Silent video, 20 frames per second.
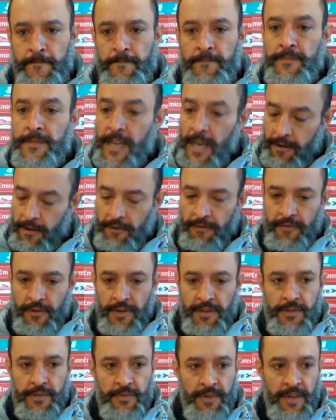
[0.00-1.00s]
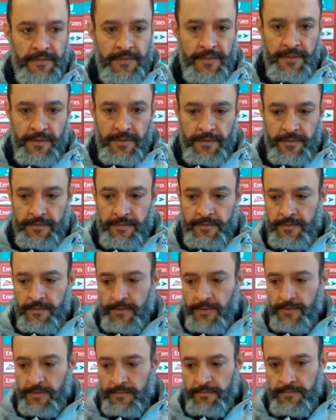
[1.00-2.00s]
Yeah, of course, we have to
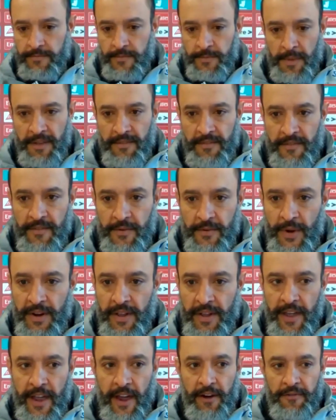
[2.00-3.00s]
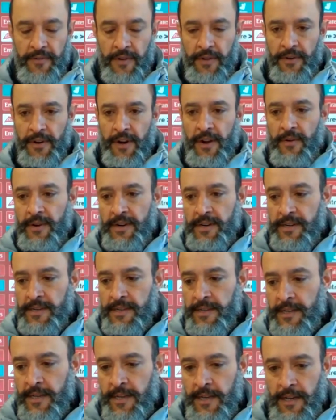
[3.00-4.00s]
be really careful
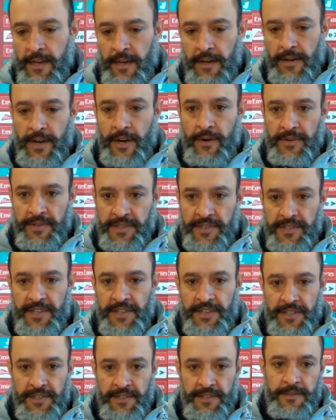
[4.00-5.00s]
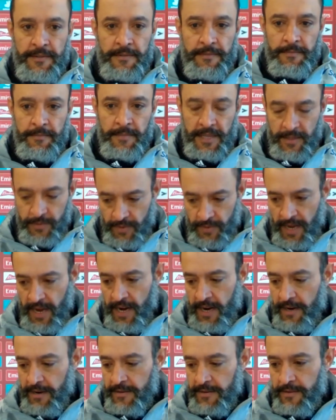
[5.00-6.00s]
on our decisions, but we
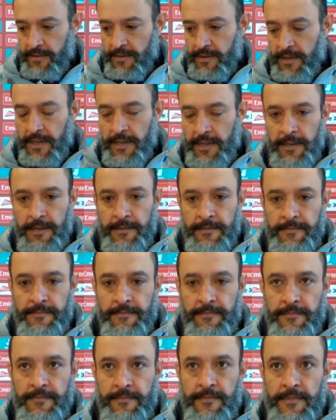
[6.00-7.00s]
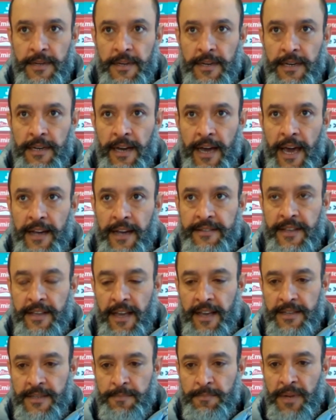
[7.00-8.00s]
are acting
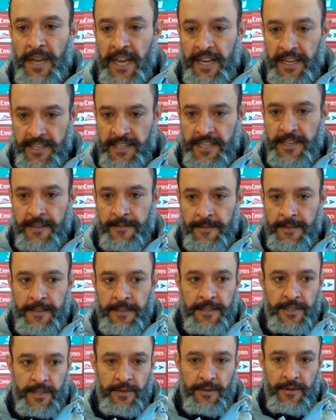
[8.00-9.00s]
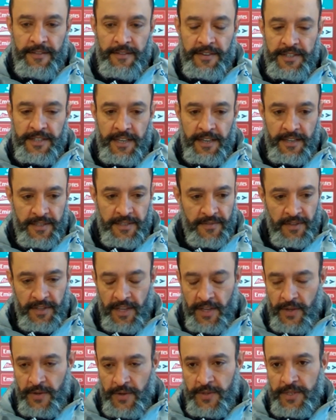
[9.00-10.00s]
as planned, so everything is
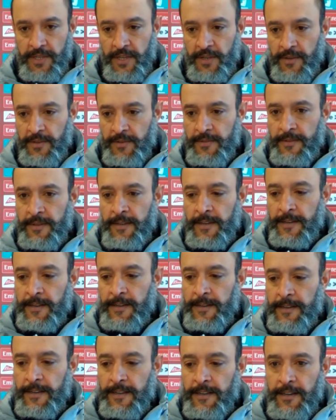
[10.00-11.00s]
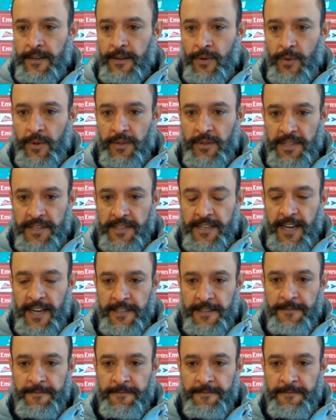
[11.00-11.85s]
feeling good. So we'll decide.